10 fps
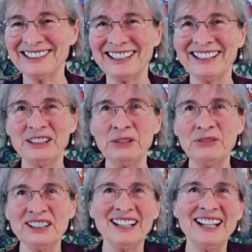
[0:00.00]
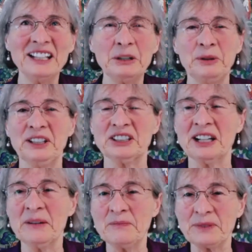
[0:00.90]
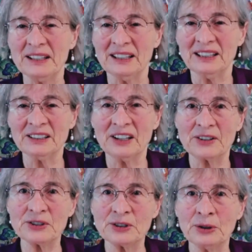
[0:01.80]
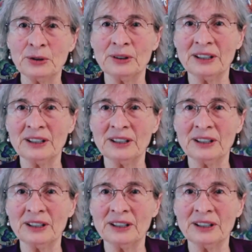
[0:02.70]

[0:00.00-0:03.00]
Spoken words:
like a different language. So